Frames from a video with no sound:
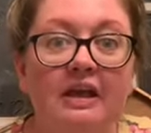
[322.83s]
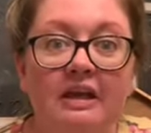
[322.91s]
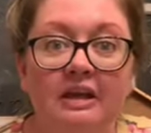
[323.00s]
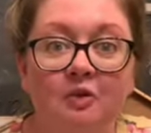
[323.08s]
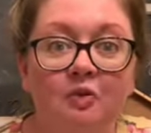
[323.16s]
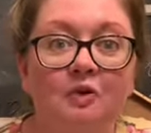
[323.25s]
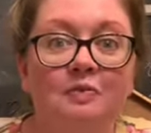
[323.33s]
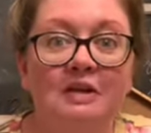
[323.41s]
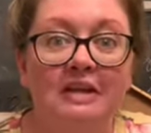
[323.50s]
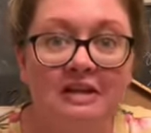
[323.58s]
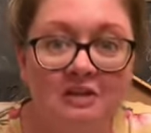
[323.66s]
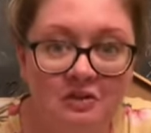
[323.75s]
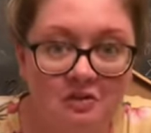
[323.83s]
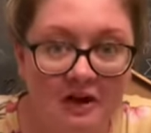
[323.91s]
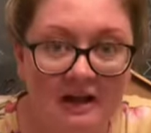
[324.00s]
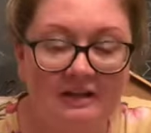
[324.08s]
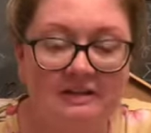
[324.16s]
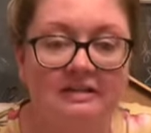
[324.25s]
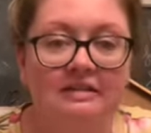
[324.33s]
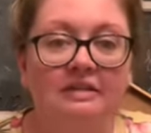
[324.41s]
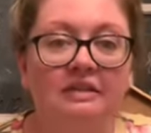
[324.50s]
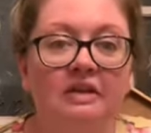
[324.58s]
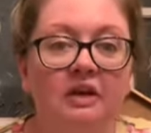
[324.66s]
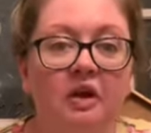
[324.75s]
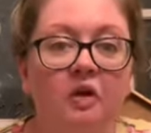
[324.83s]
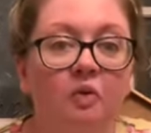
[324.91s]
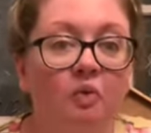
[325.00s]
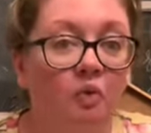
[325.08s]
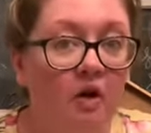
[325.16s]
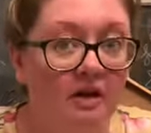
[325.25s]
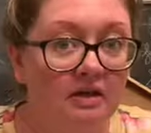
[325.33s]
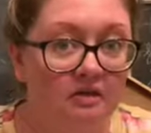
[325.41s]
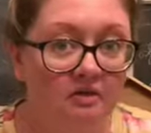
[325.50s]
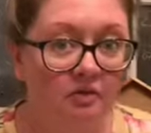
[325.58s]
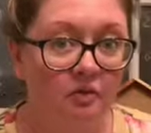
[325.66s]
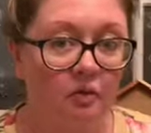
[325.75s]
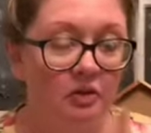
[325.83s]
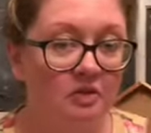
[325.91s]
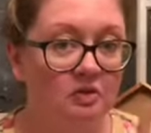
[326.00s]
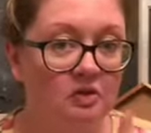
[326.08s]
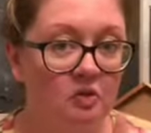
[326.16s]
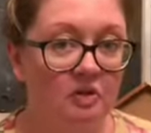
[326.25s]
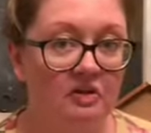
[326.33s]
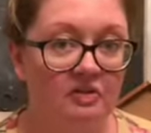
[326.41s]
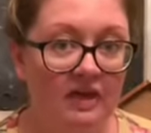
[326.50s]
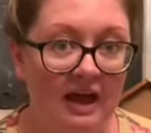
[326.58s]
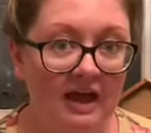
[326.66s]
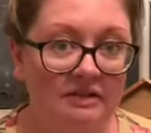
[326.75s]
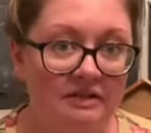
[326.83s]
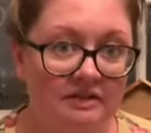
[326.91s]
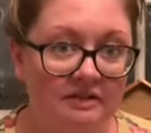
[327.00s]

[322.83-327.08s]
It would be indirect. 1, we use the word that,